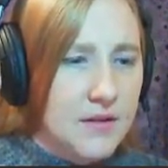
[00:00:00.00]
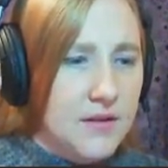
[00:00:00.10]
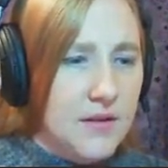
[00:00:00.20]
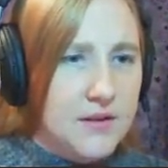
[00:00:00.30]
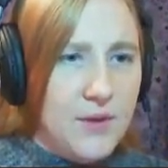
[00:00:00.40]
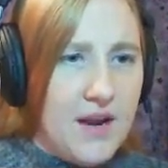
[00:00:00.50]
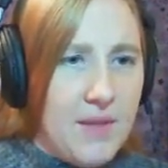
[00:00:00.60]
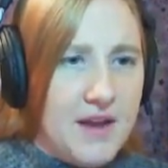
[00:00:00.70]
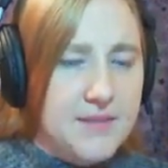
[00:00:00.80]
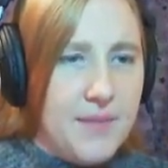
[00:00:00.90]
let, us
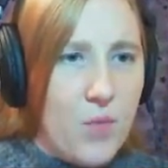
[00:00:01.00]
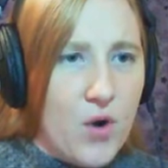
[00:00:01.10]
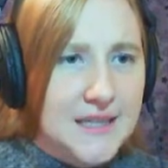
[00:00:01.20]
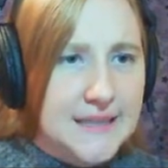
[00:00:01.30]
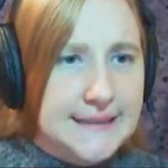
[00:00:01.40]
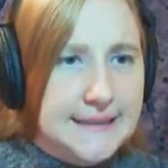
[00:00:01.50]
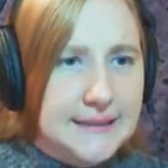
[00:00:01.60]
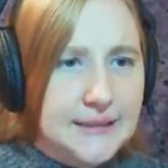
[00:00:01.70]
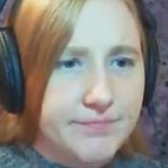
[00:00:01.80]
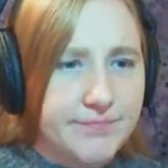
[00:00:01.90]
randomize a bit more. Uh,
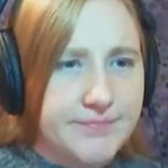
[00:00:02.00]
no.